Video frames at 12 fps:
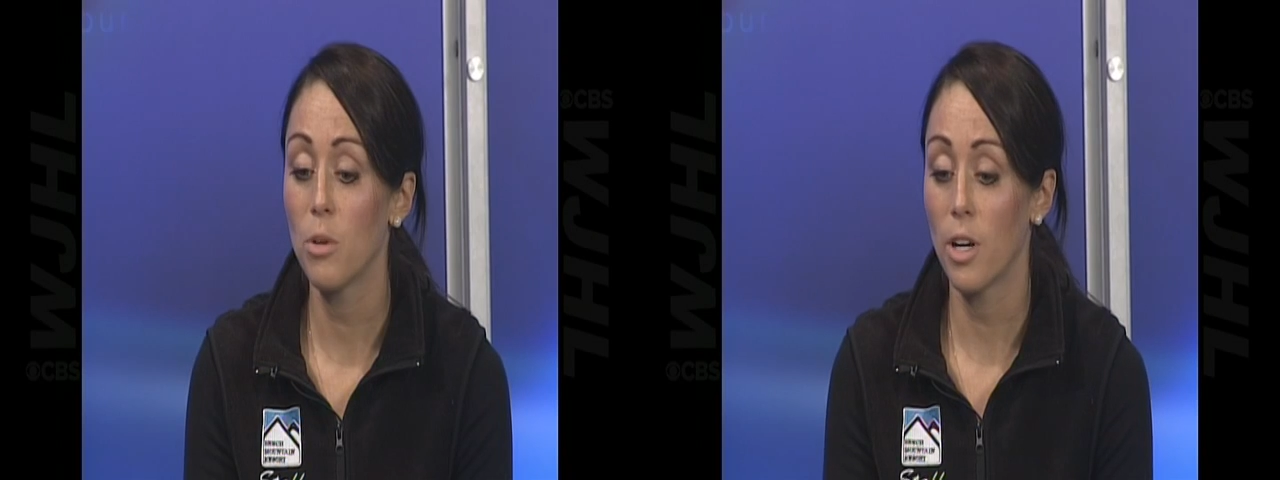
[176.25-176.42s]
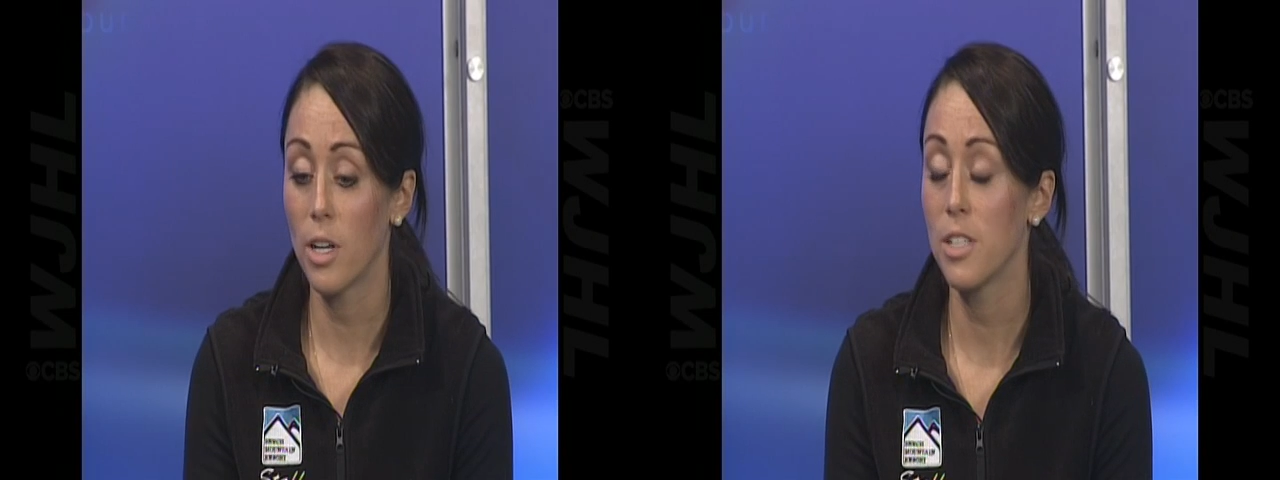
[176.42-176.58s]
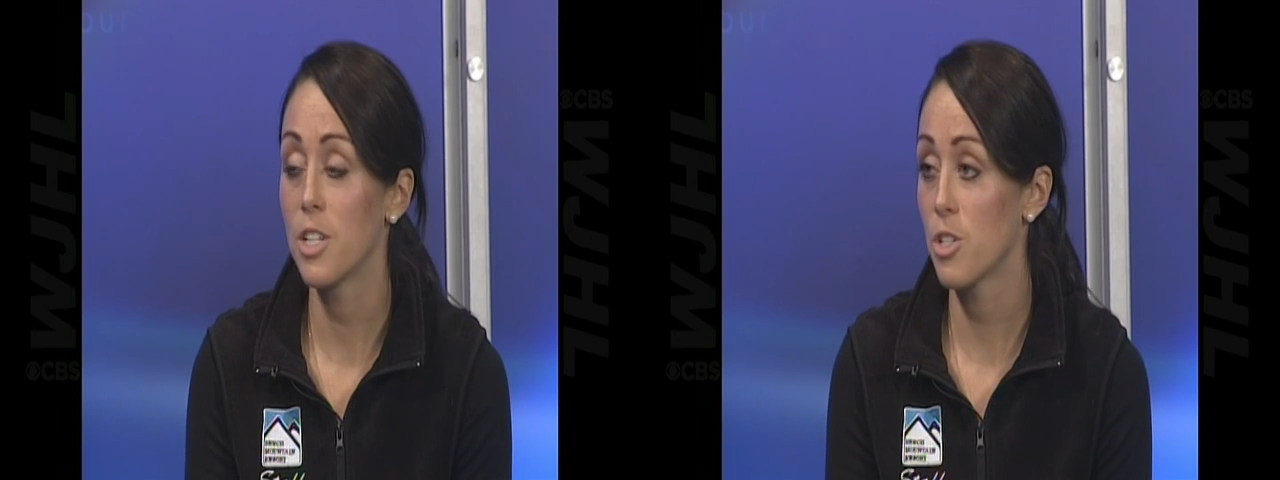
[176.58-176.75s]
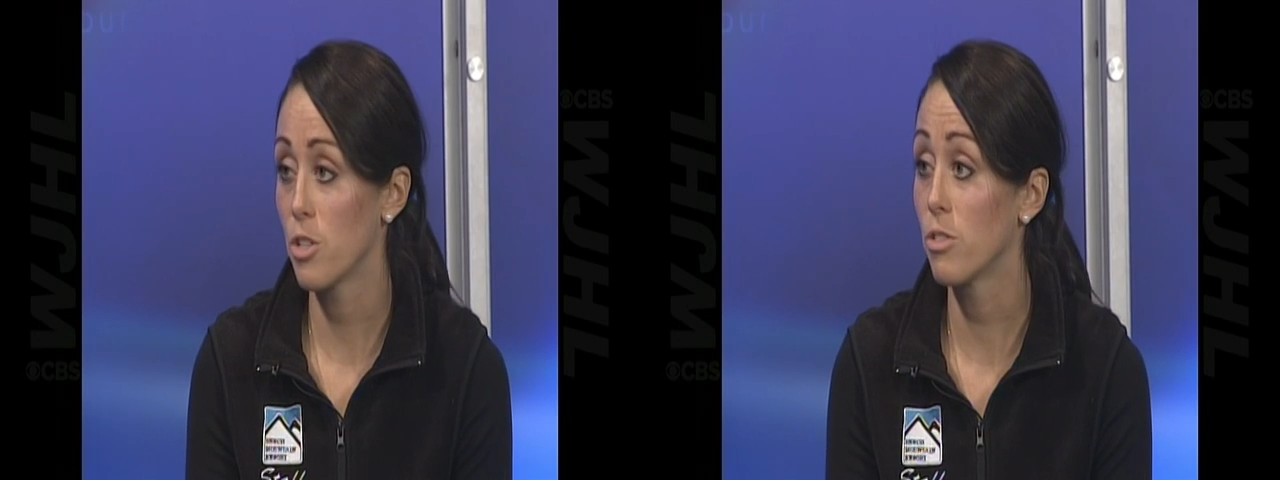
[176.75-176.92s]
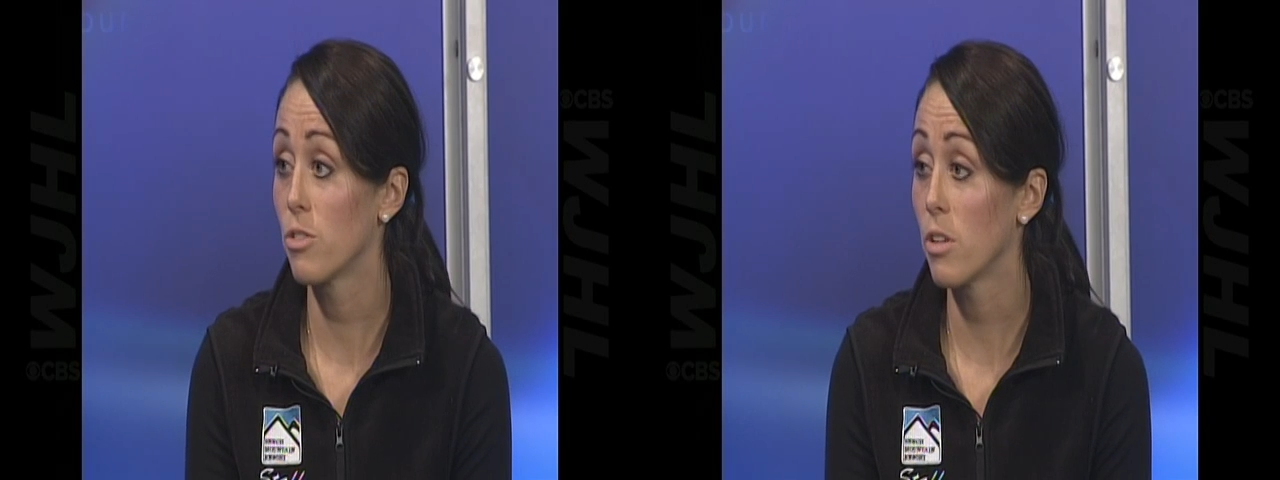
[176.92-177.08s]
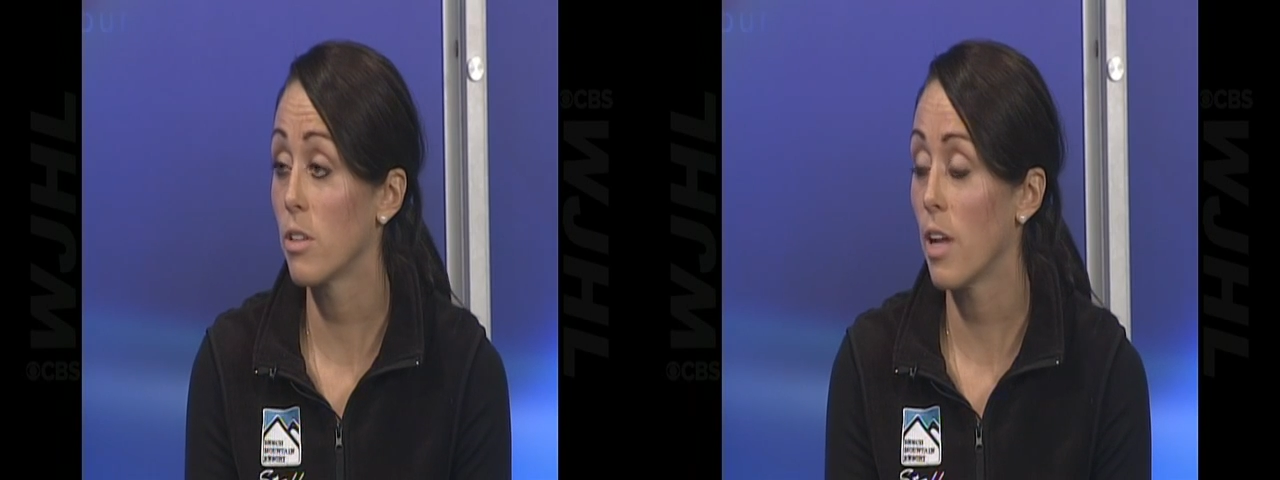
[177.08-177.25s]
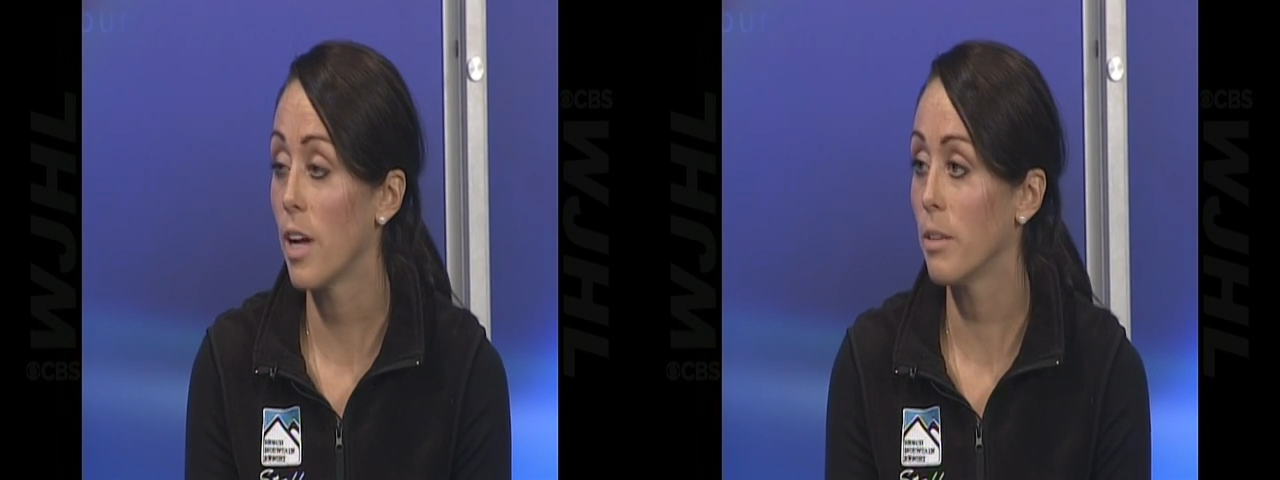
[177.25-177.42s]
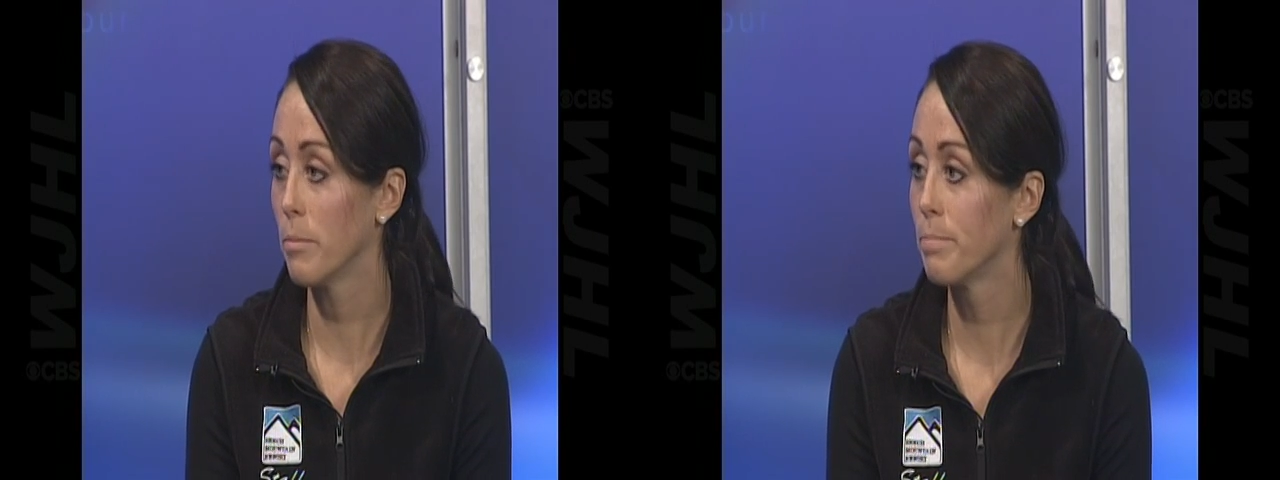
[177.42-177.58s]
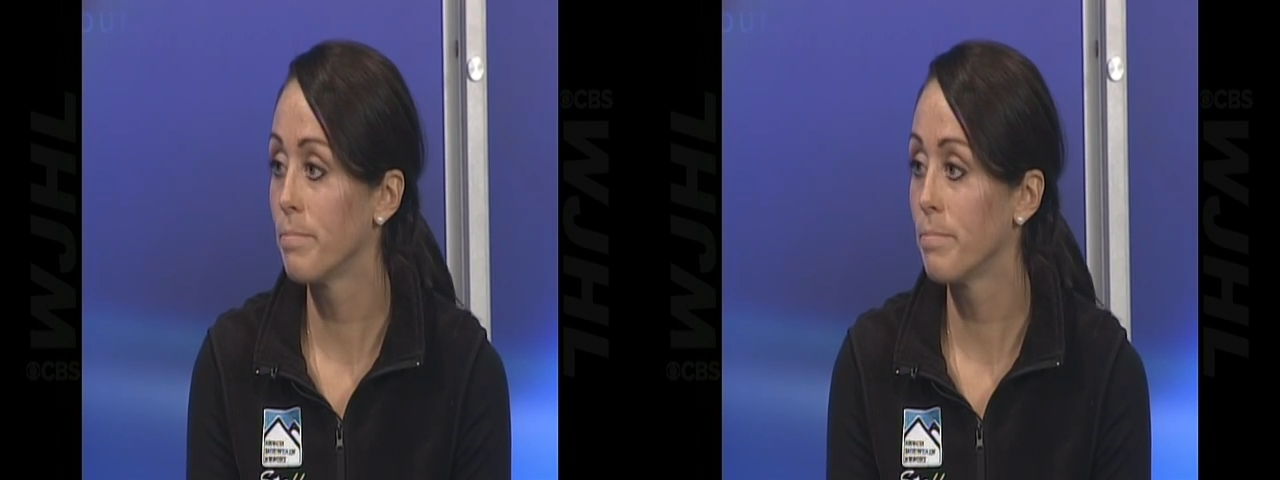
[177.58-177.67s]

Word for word: what our conditions look like